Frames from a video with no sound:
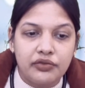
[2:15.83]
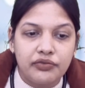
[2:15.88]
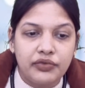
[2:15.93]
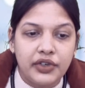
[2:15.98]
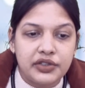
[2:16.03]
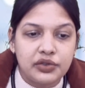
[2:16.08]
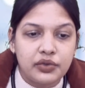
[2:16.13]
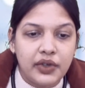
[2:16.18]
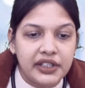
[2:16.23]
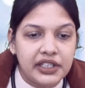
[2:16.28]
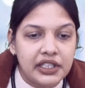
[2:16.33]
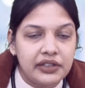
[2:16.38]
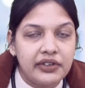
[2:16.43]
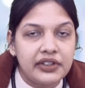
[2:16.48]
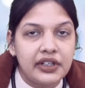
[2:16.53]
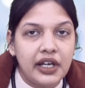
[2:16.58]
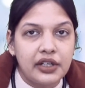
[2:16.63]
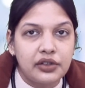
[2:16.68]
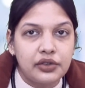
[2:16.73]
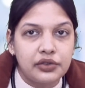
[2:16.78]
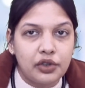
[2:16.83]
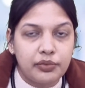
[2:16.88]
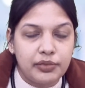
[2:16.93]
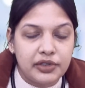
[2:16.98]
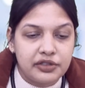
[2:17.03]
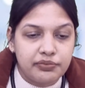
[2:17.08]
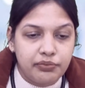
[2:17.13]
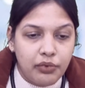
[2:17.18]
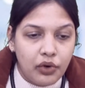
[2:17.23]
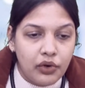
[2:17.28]
vasoactive and
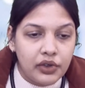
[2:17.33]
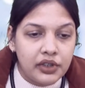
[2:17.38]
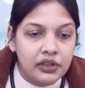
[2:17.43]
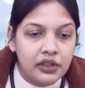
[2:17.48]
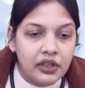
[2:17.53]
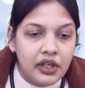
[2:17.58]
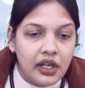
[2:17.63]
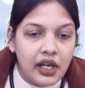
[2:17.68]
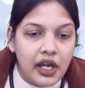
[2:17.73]
inotropic support,